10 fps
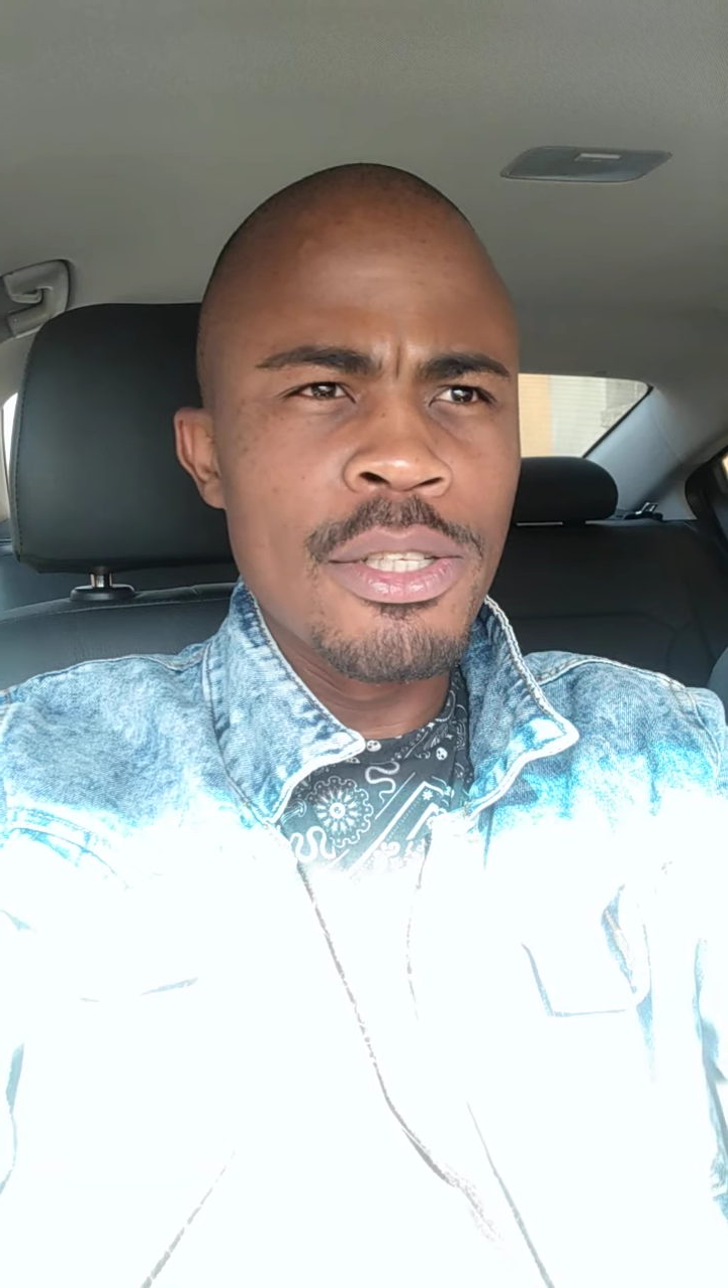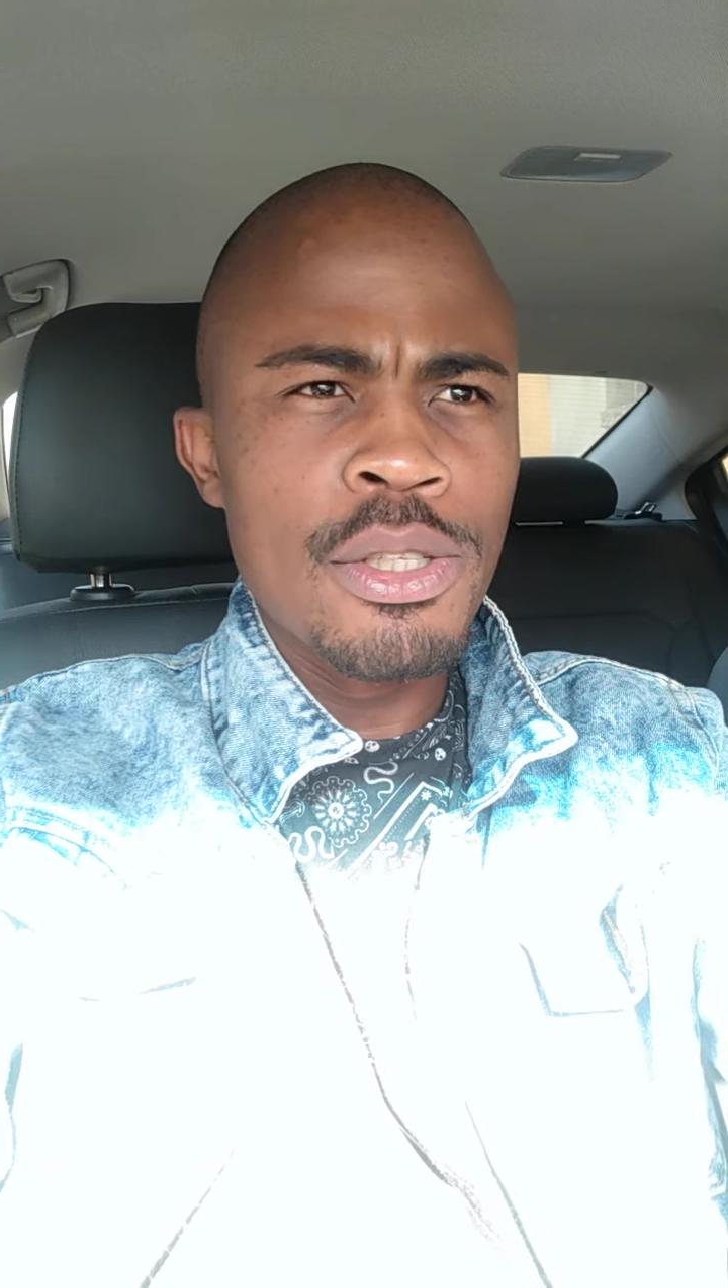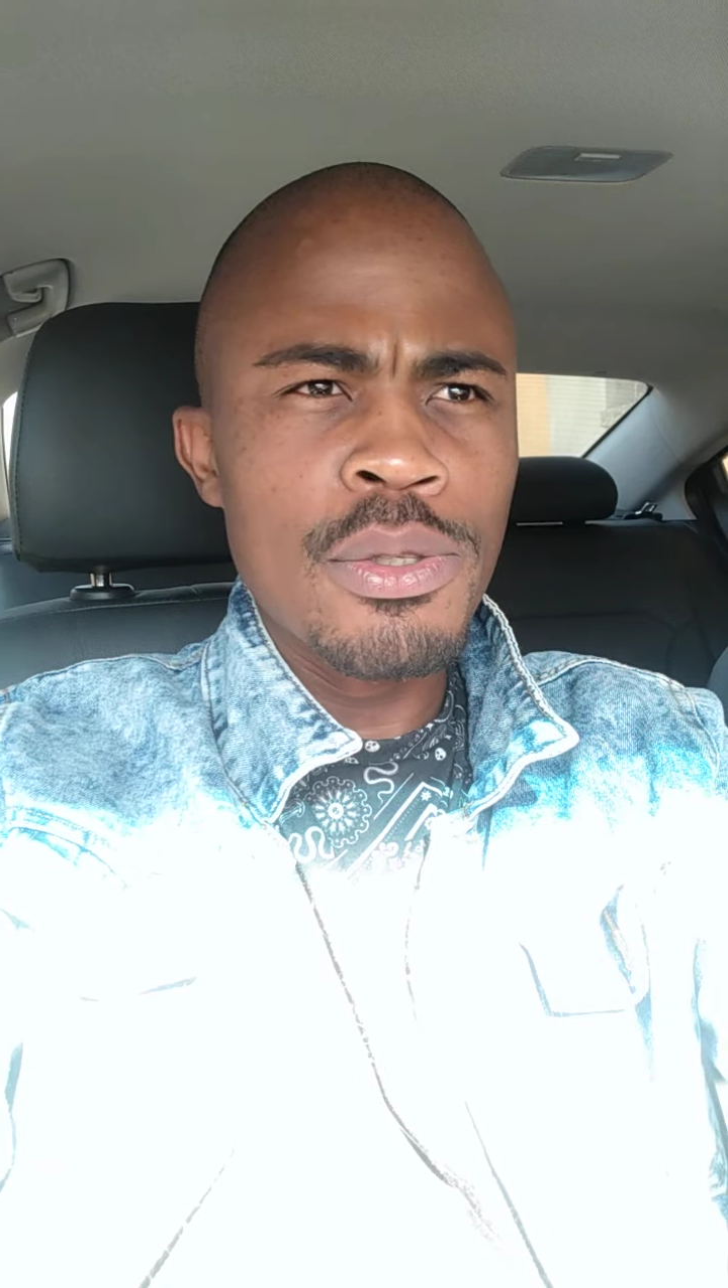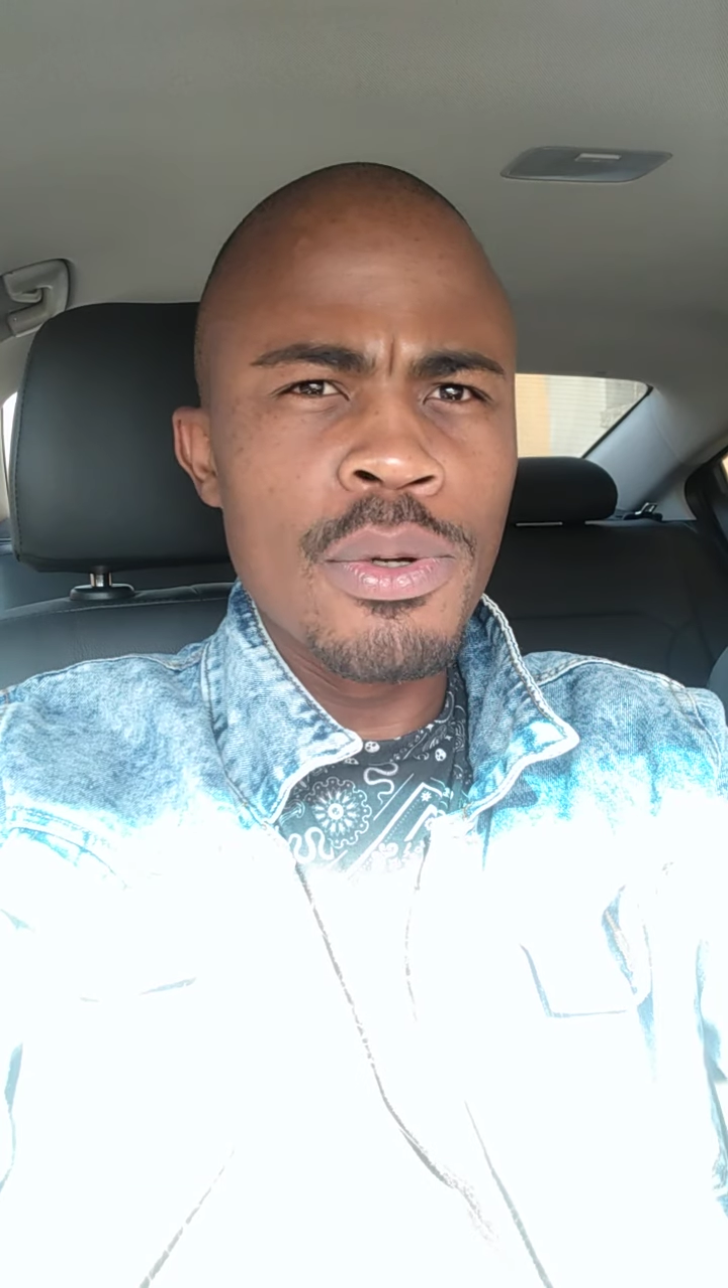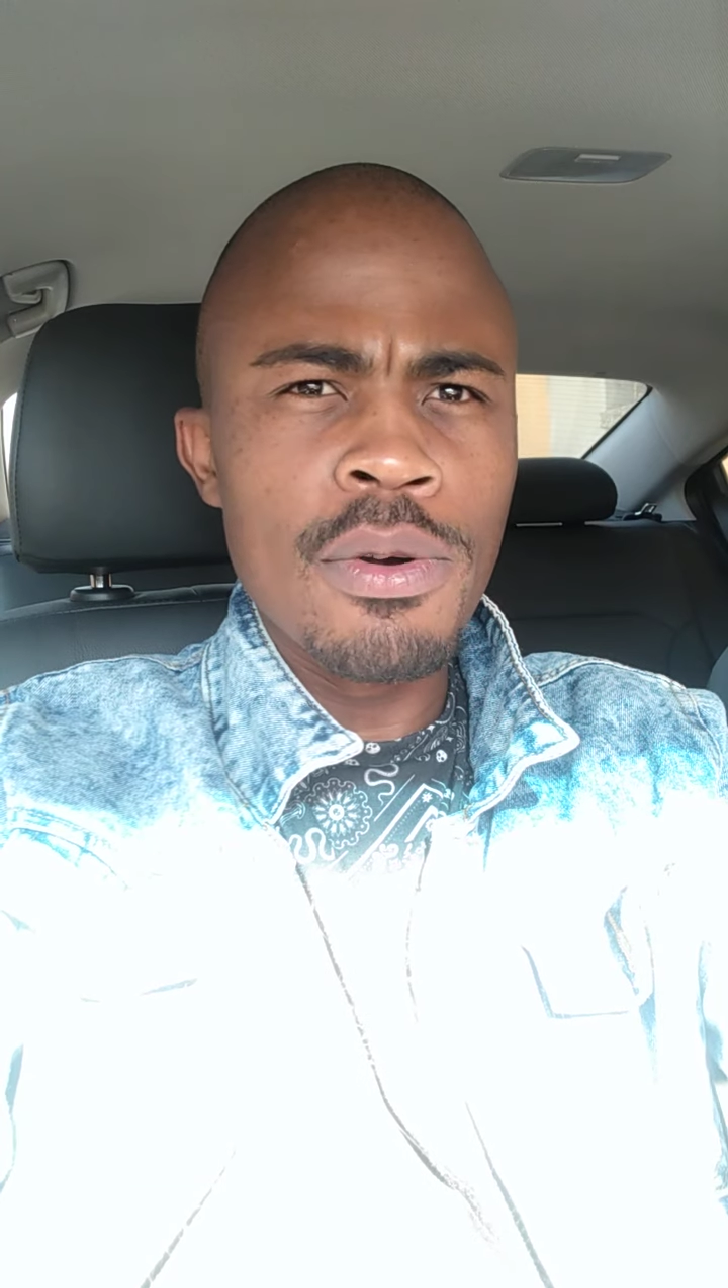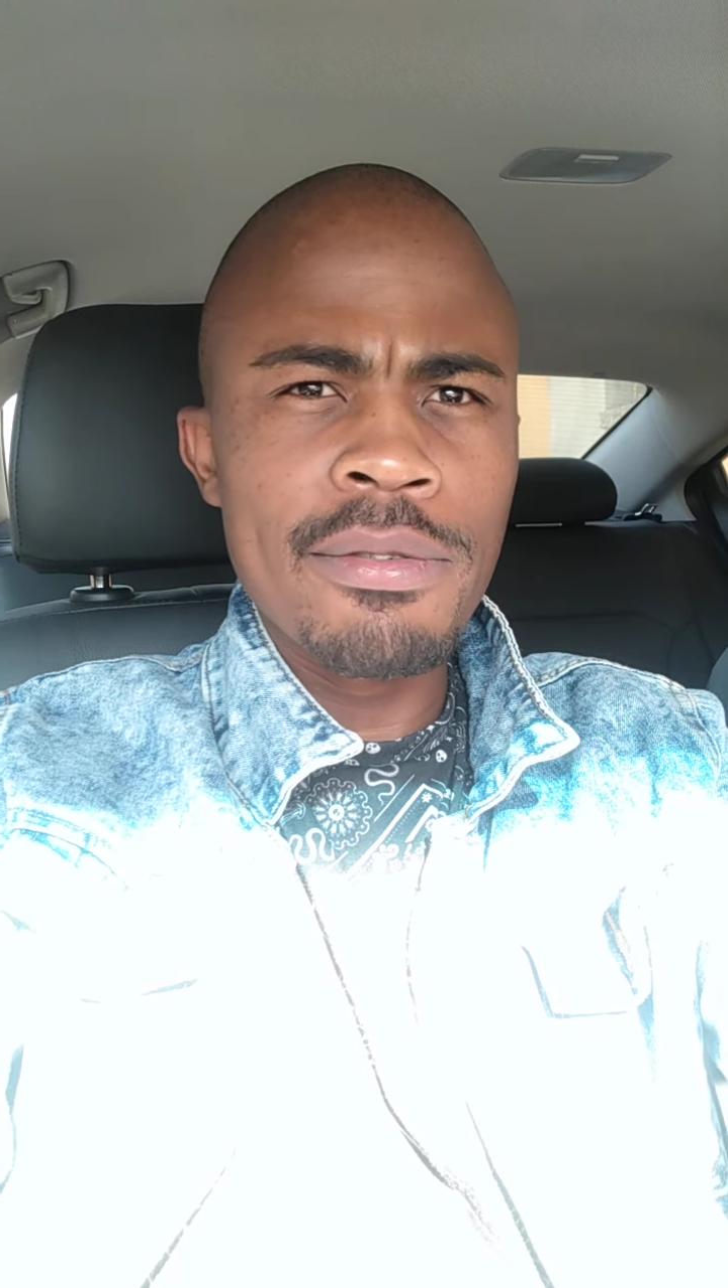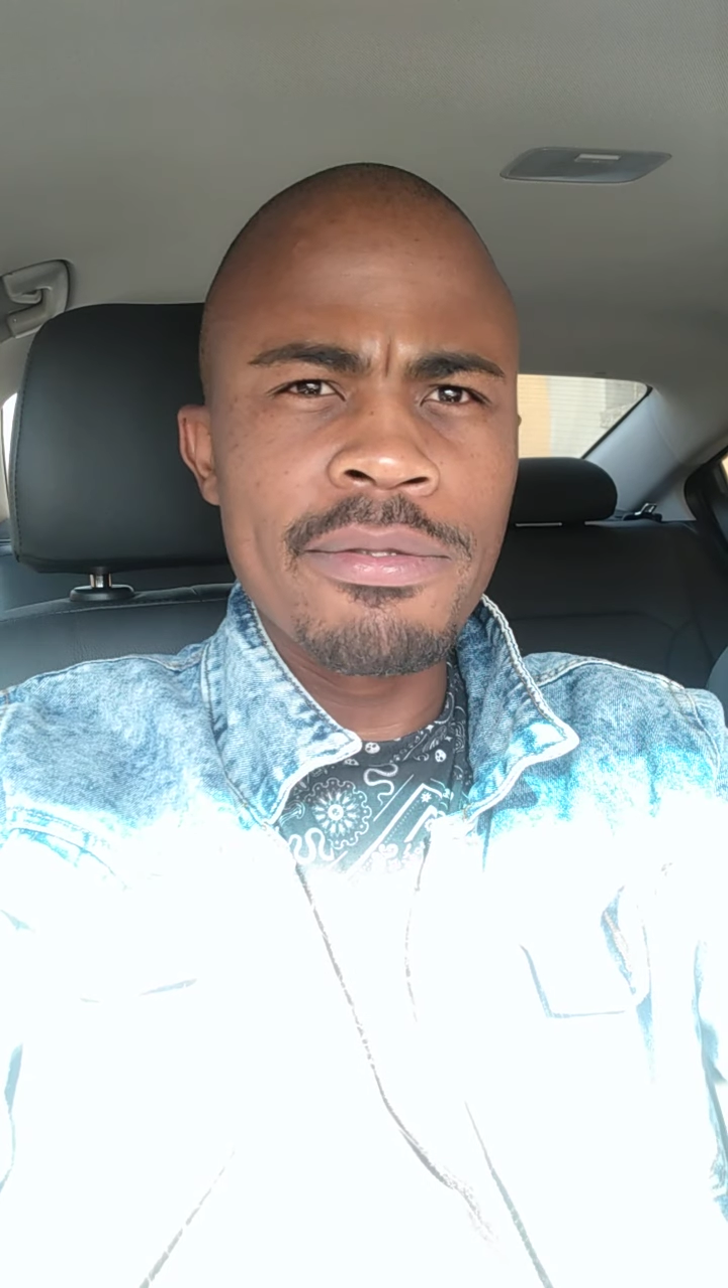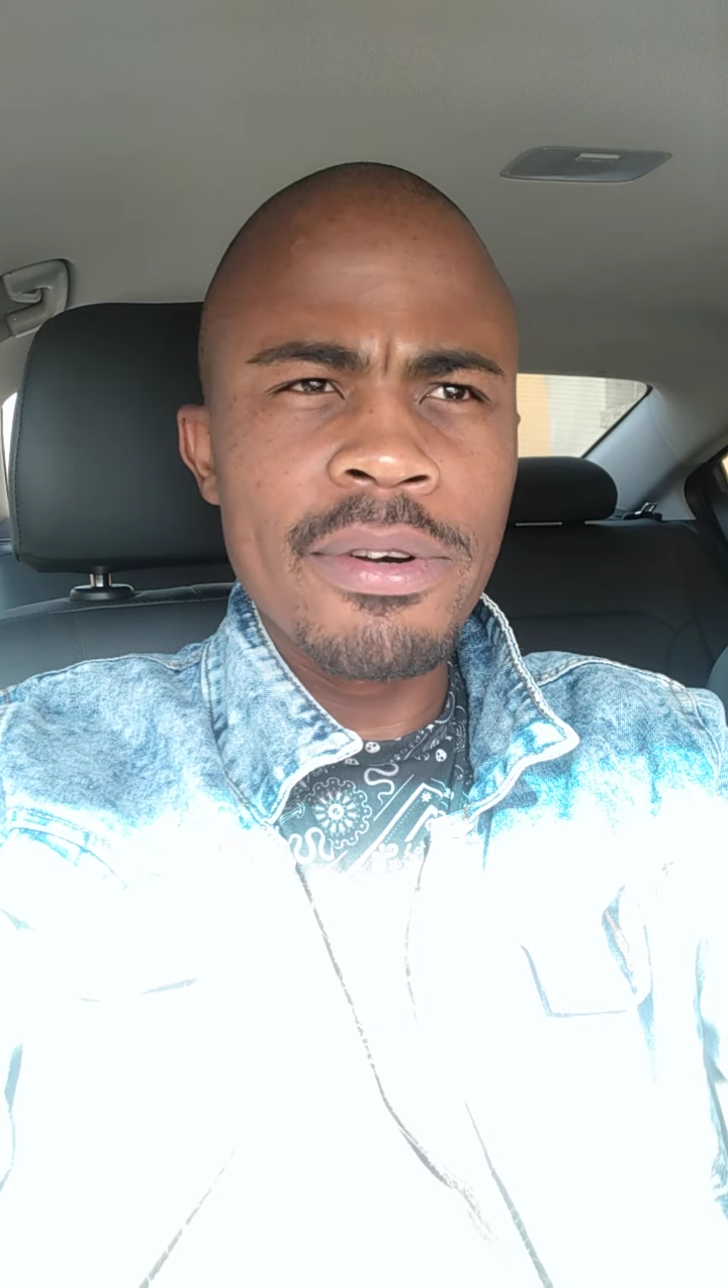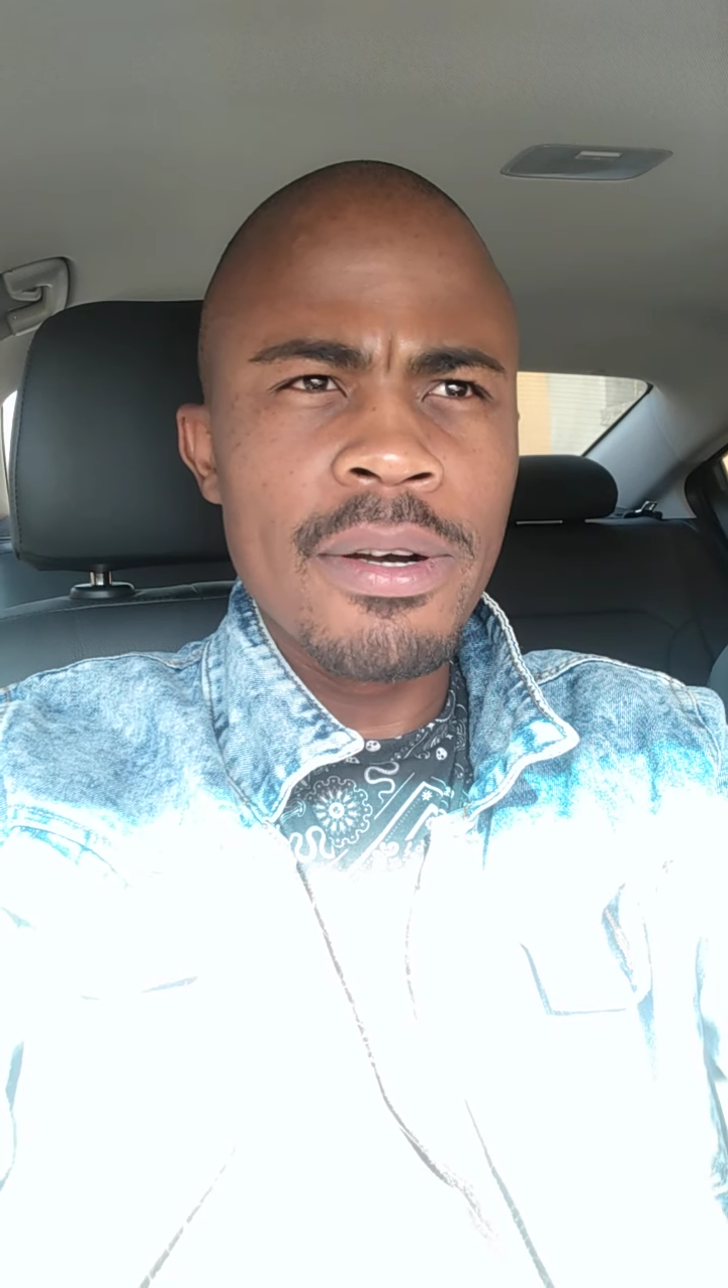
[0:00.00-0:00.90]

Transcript: issue of